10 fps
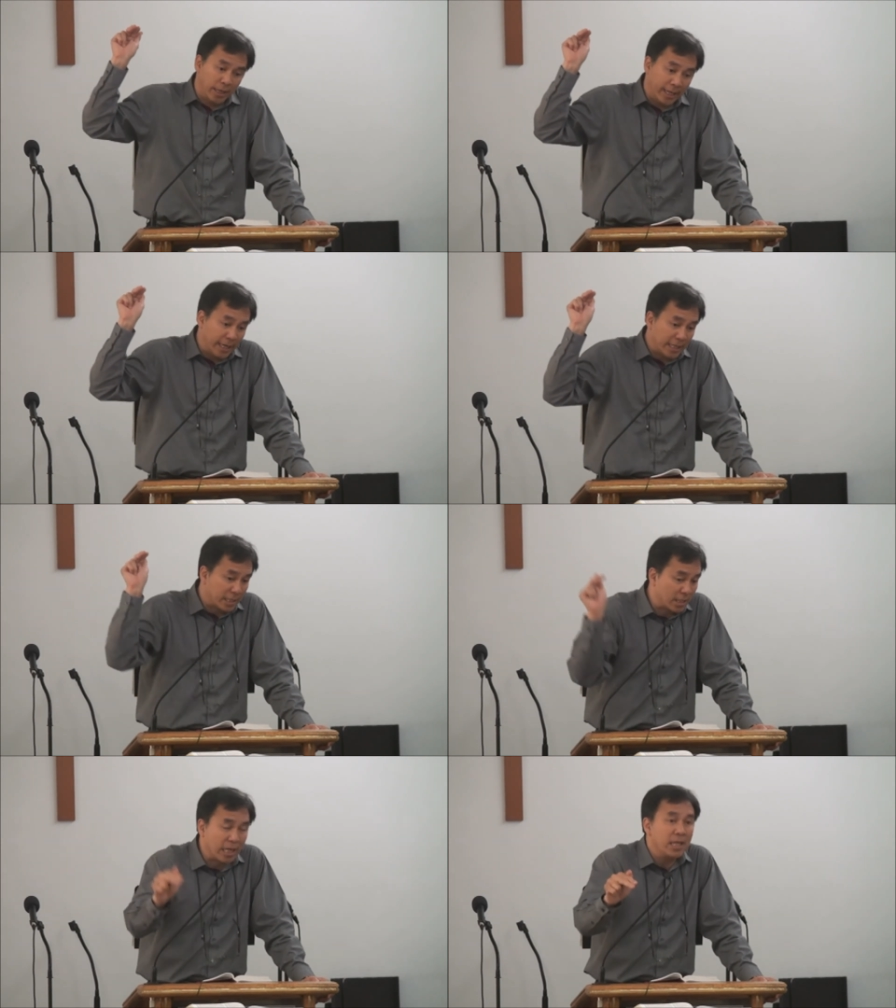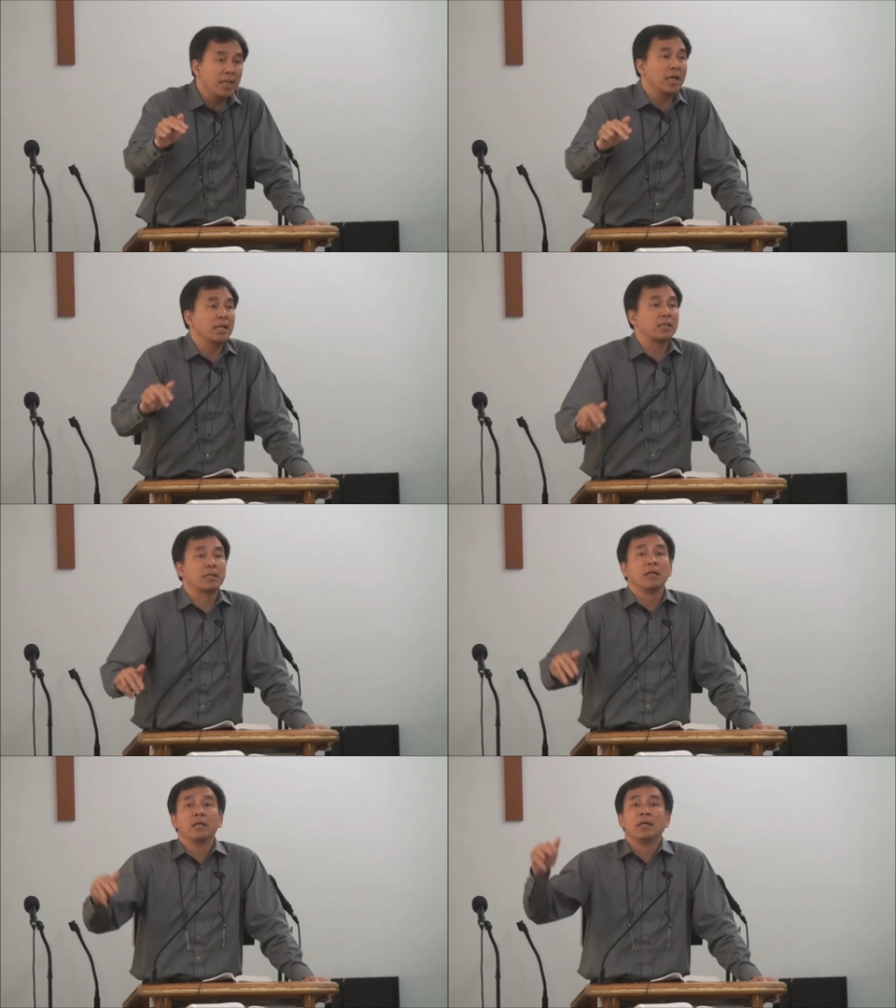He is
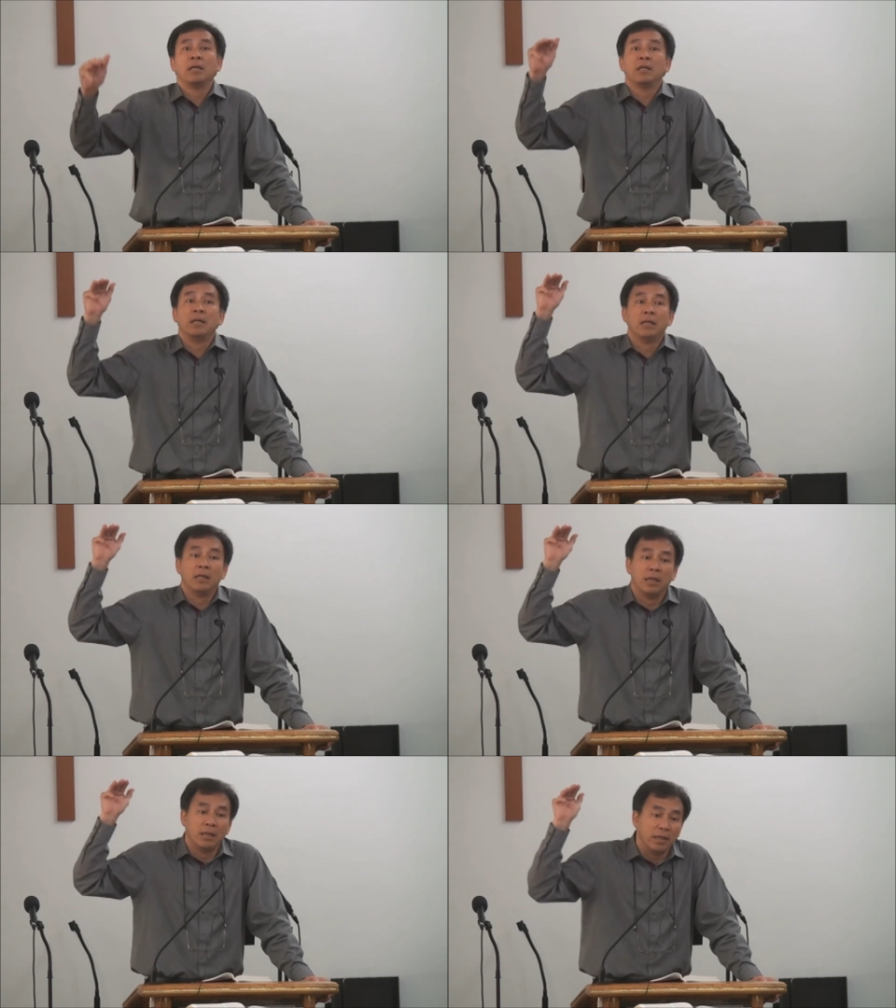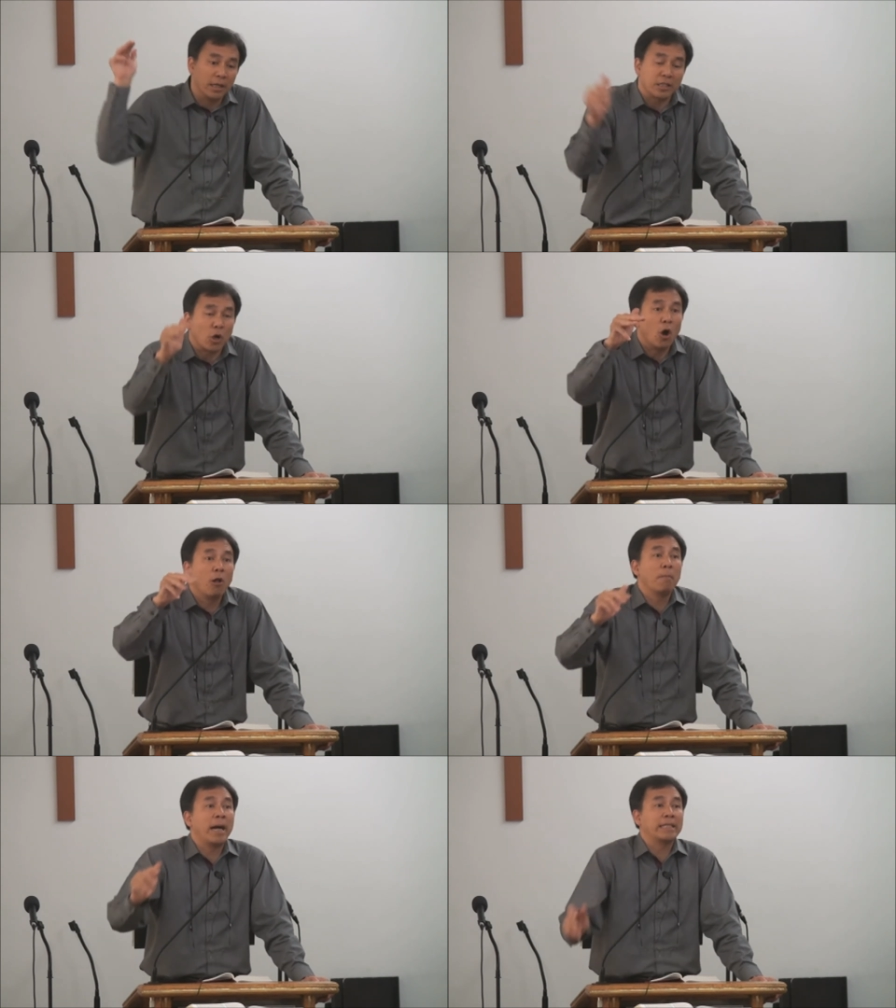sinless. He is
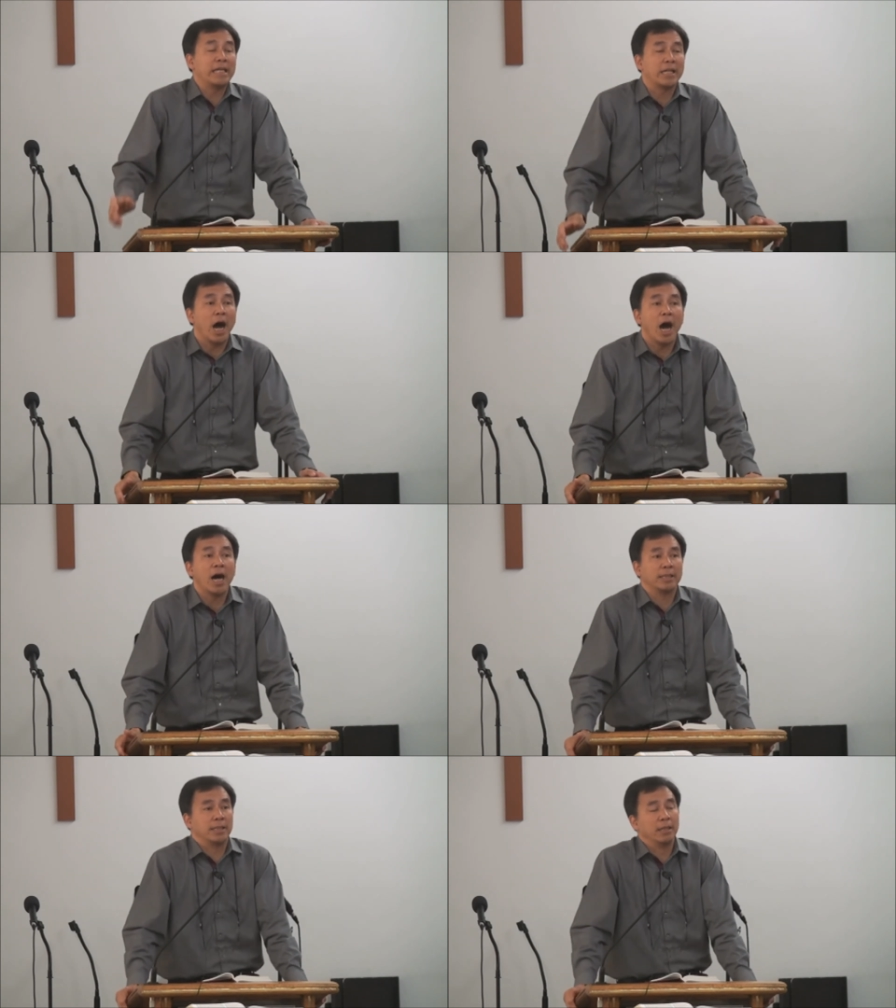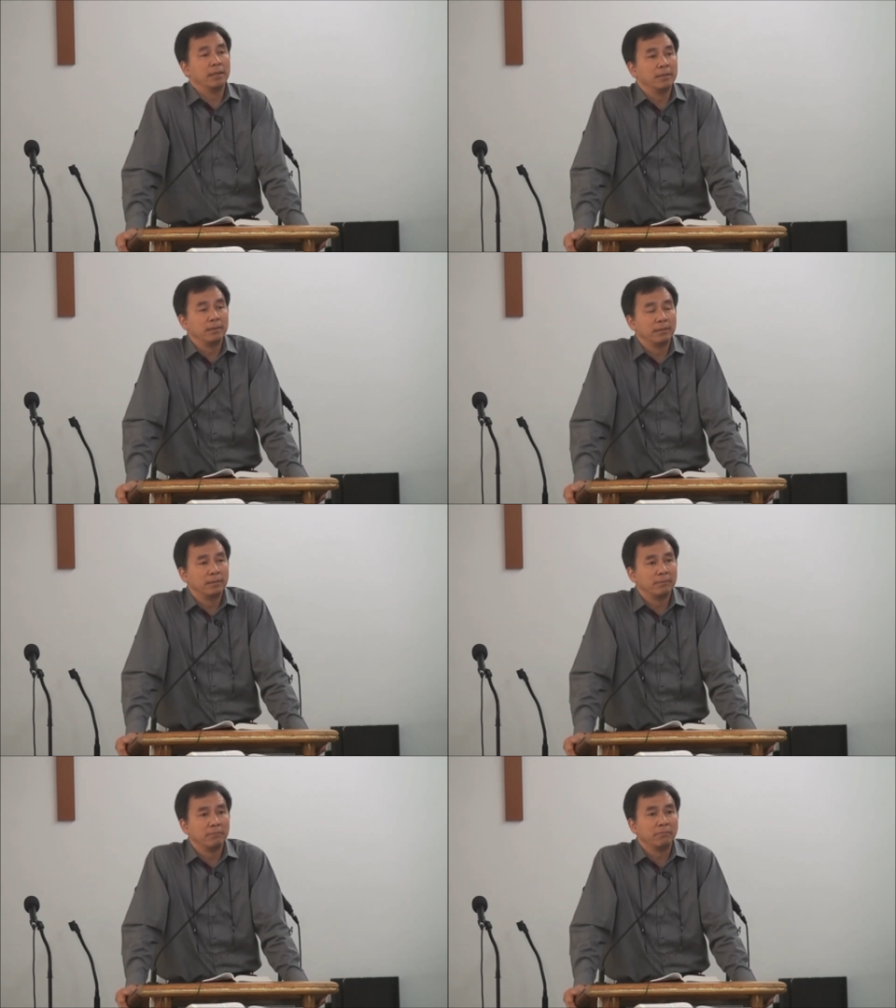Almighty God.
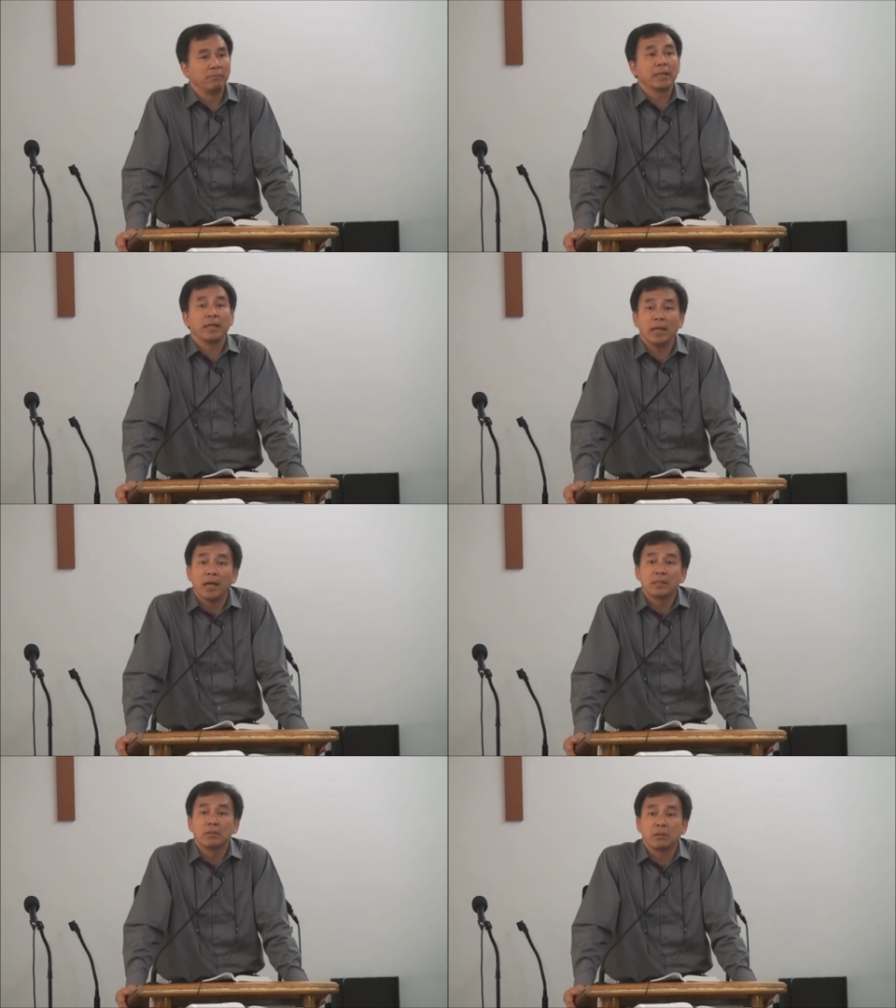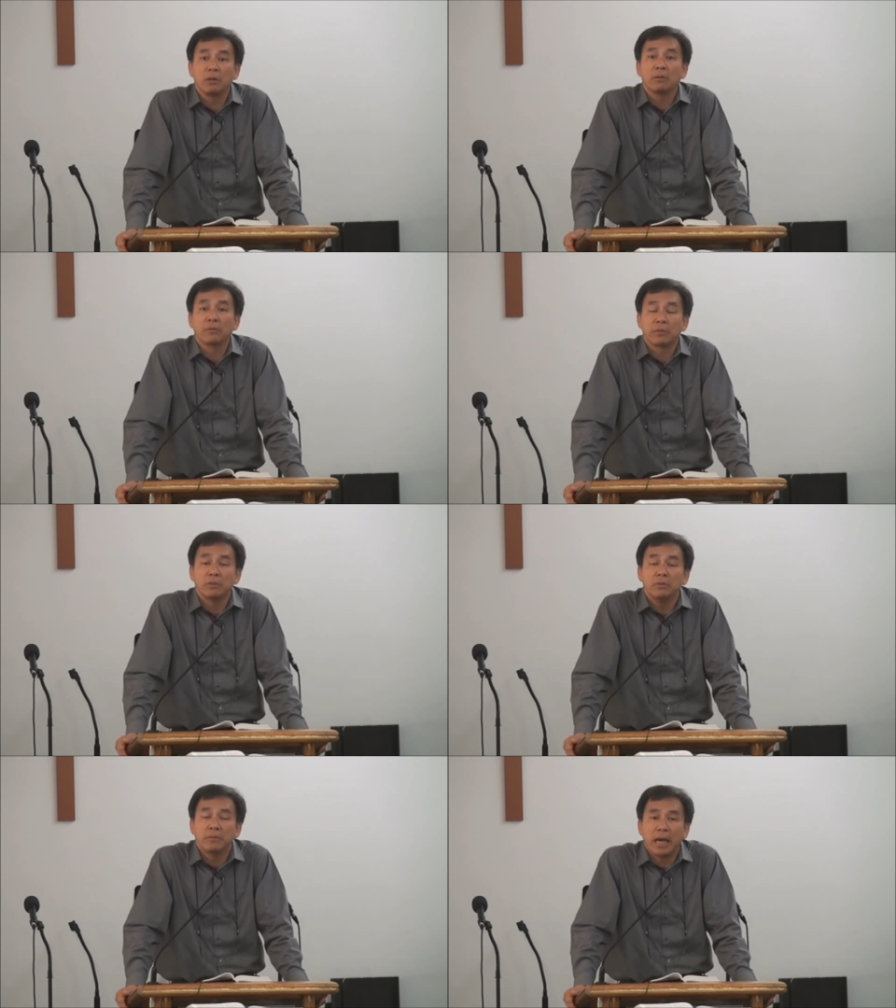But he has to go
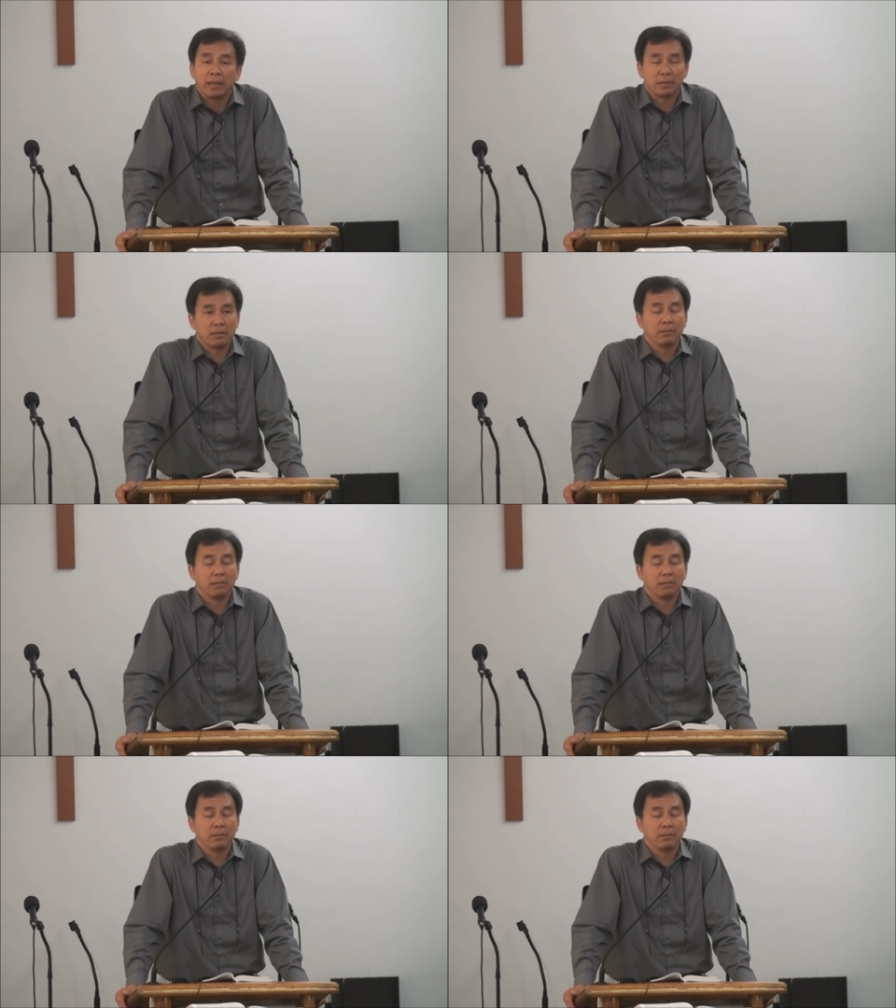through that